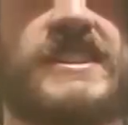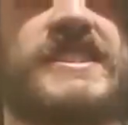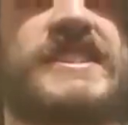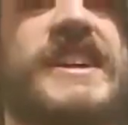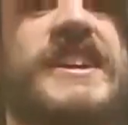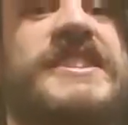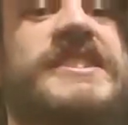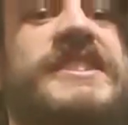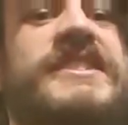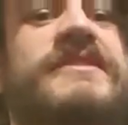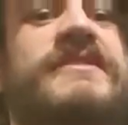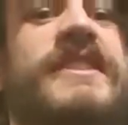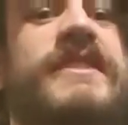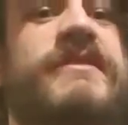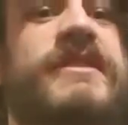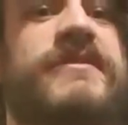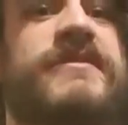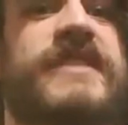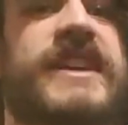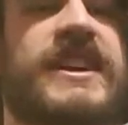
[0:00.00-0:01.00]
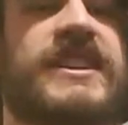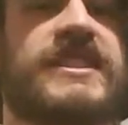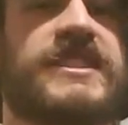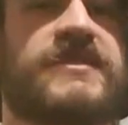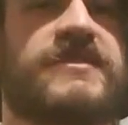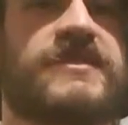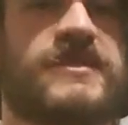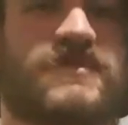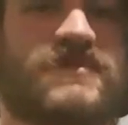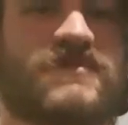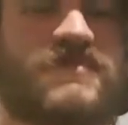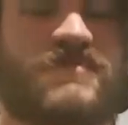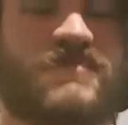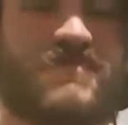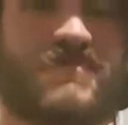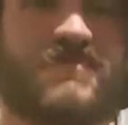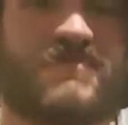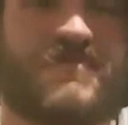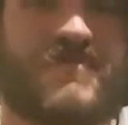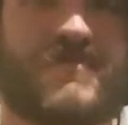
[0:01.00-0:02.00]
It's actually very effective.
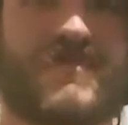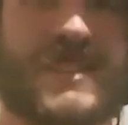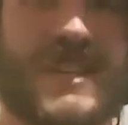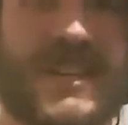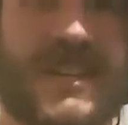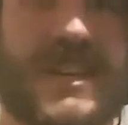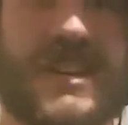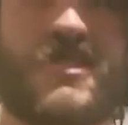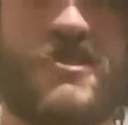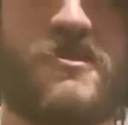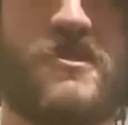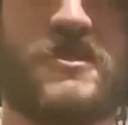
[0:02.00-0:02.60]
And you can